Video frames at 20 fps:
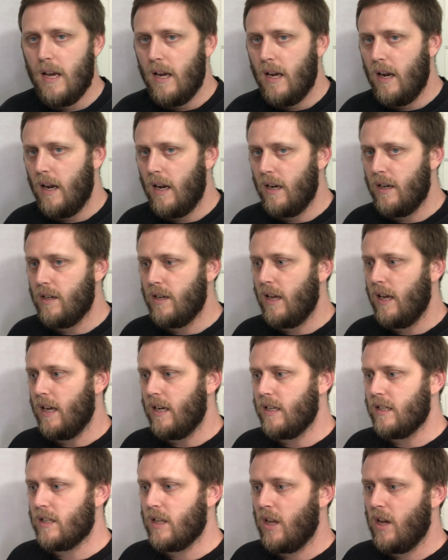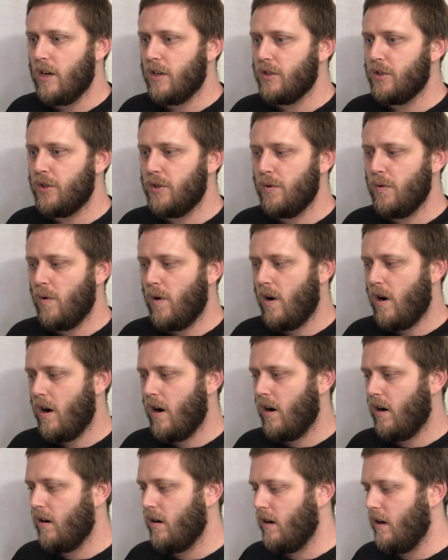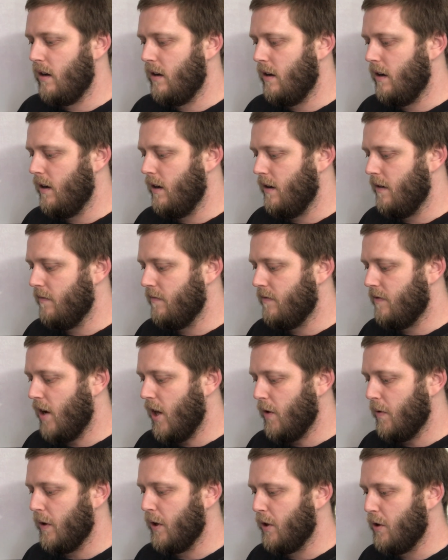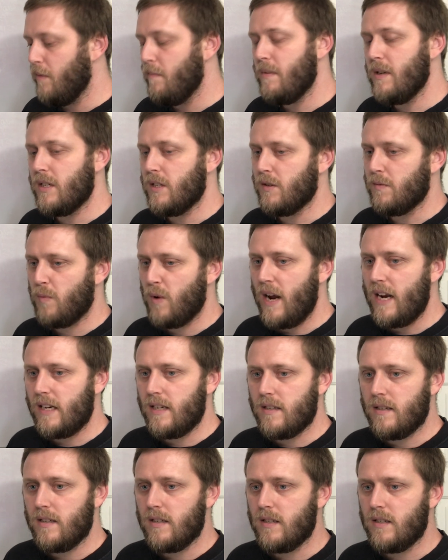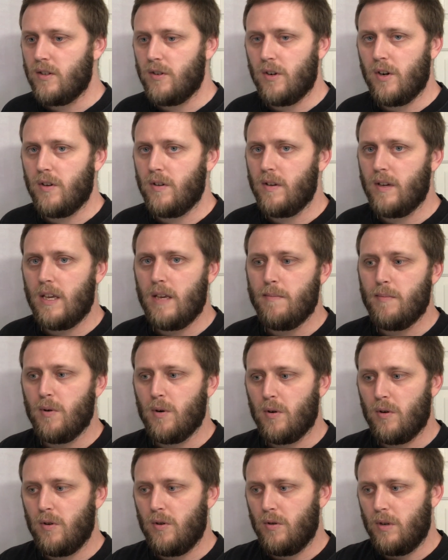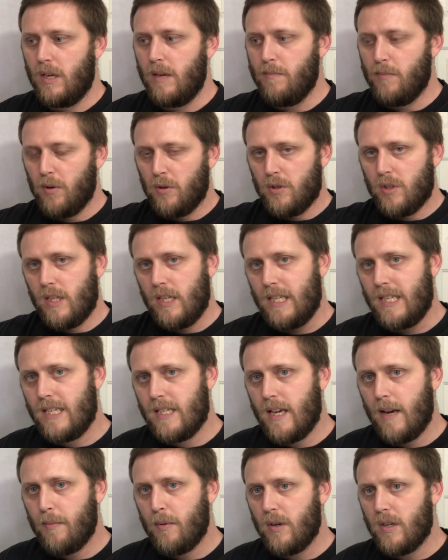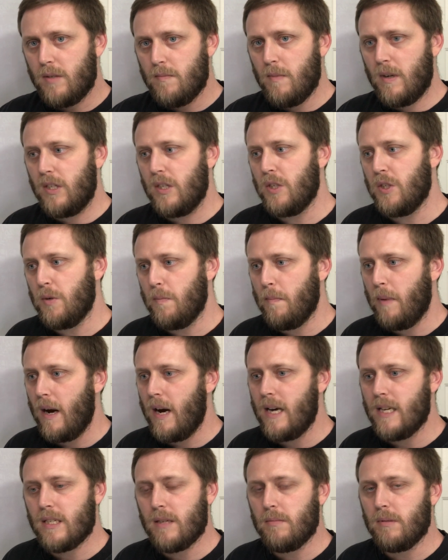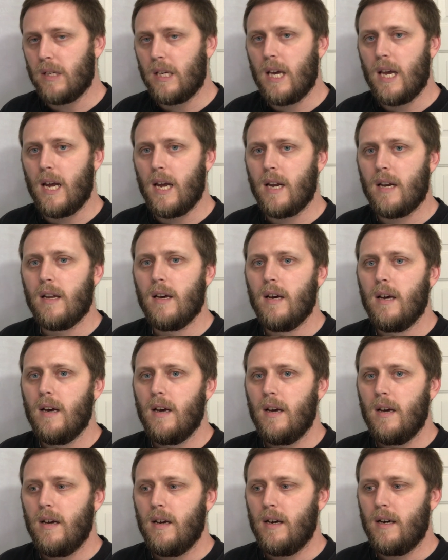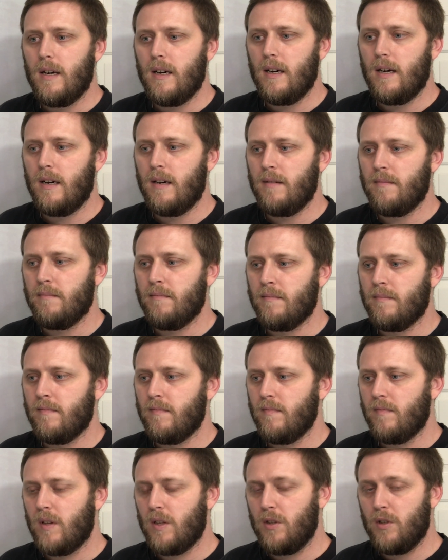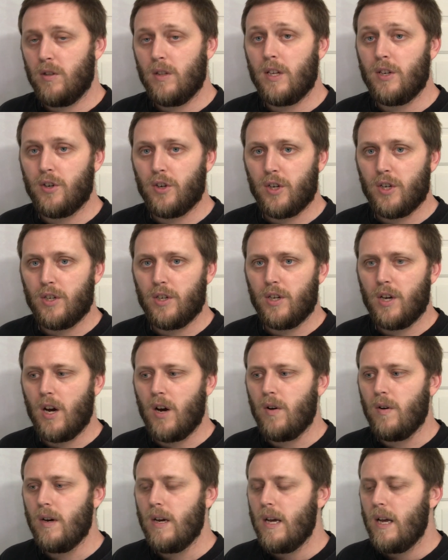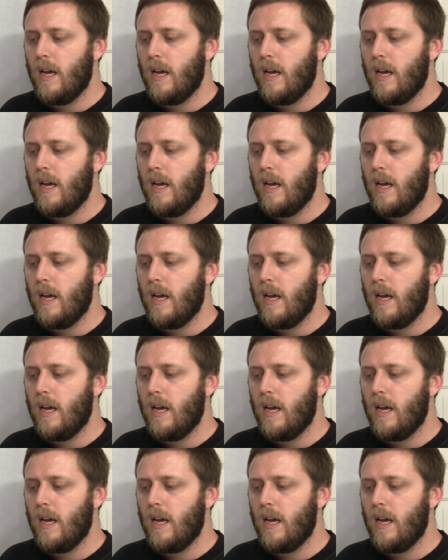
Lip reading: And as long as you are following good business practices, you keep those things separate as much as you possibly can. Then you're good to go.